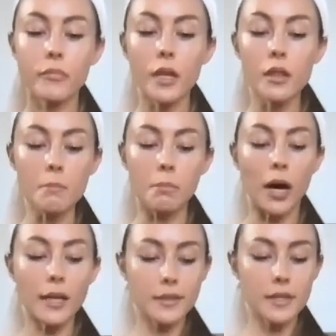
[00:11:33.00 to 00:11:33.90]
The
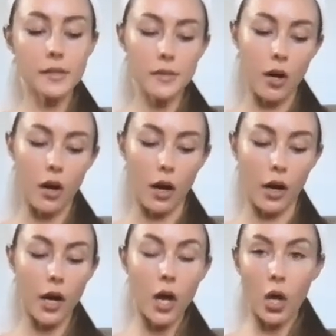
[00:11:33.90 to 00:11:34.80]
Bhandas
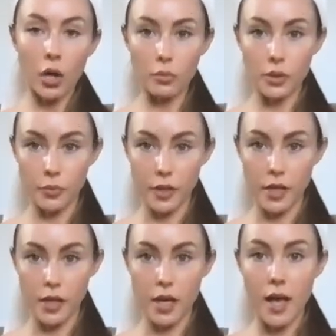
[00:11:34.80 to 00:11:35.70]
are when
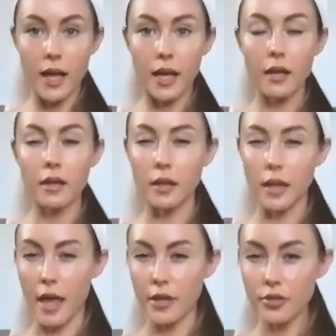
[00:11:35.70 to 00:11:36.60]
we
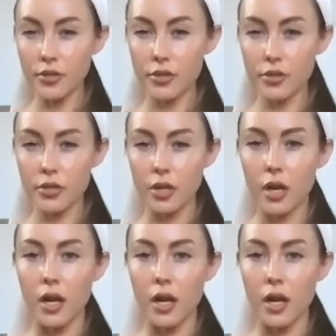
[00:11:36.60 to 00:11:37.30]
clench